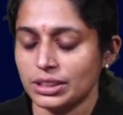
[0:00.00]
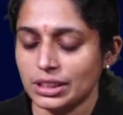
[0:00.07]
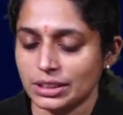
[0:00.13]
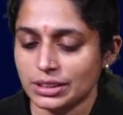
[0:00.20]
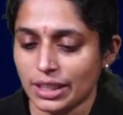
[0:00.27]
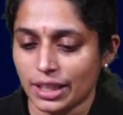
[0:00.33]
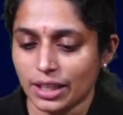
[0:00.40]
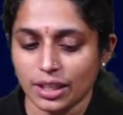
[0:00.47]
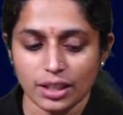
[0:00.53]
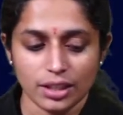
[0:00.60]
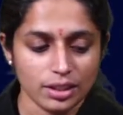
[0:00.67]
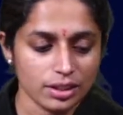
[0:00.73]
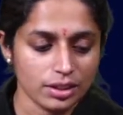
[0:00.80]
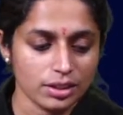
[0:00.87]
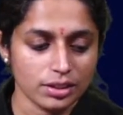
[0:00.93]
this is there,
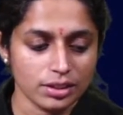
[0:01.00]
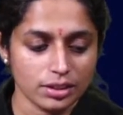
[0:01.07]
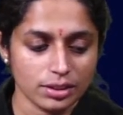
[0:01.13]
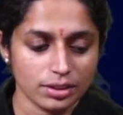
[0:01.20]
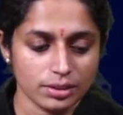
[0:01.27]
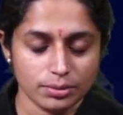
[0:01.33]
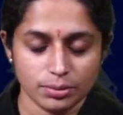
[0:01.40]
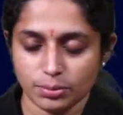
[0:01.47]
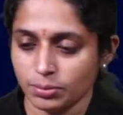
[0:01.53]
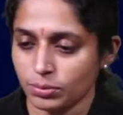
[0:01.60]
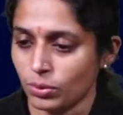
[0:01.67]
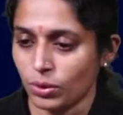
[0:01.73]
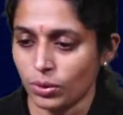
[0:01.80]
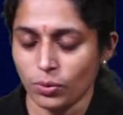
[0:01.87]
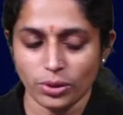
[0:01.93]

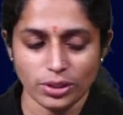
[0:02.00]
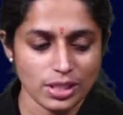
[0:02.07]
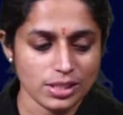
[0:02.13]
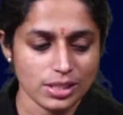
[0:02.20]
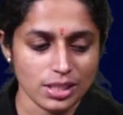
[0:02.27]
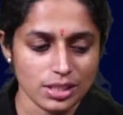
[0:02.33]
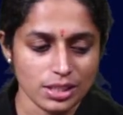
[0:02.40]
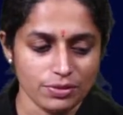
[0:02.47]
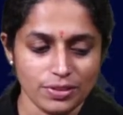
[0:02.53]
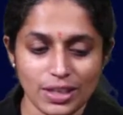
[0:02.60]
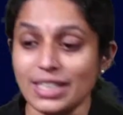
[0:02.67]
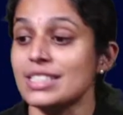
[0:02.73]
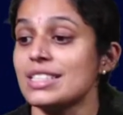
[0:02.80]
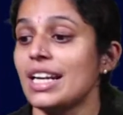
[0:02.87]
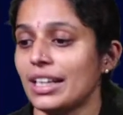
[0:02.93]
or what they say,
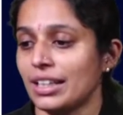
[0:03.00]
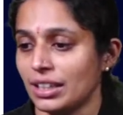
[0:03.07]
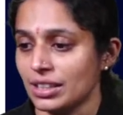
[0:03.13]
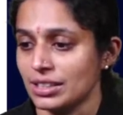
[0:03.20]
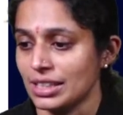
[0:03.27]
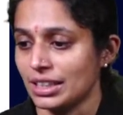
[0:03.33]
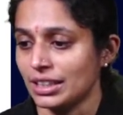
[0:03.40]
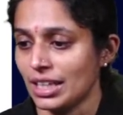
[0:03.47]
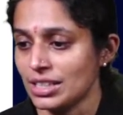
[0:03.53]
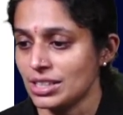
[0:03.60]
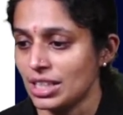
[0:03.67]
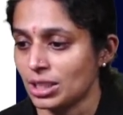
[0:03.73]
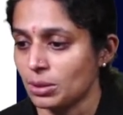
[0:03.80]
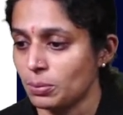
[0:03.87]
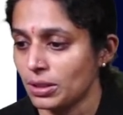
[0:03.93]
different set
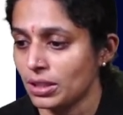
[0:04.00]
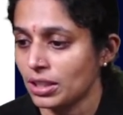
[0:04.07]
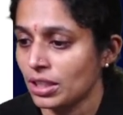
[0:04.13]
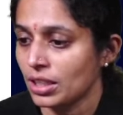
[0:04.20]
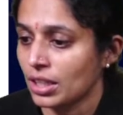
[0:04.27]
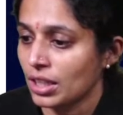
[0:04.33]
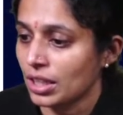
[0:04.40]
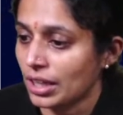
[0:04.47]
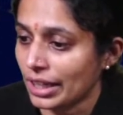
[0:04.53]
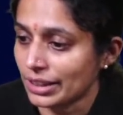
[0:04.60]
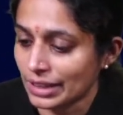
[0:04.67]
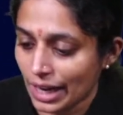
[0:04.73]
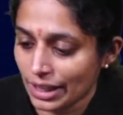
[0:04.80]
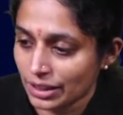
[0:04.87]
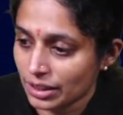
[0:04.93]
A, set B,
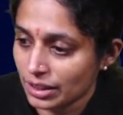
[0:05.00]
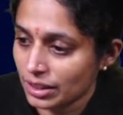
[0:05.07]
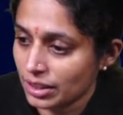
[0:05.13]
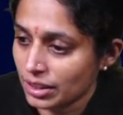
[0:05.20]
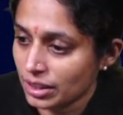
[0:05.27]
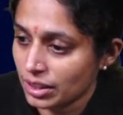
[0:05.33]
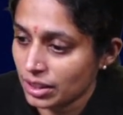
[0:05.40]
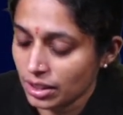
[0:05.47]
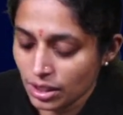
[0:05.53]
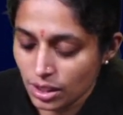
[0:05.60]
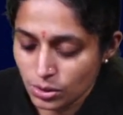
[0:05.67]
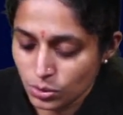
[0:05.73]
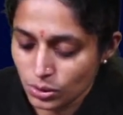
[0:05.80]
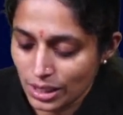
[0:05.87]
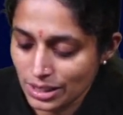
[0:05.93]
like that.
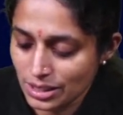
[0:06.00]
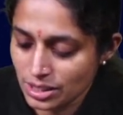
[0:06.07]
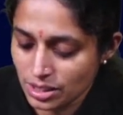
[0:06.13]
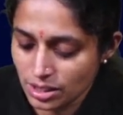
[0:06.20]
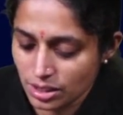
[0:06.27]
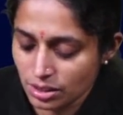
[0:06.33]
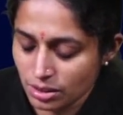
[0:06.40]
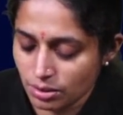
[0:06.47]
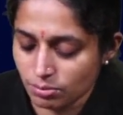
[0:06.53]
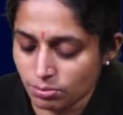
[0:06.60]
So let's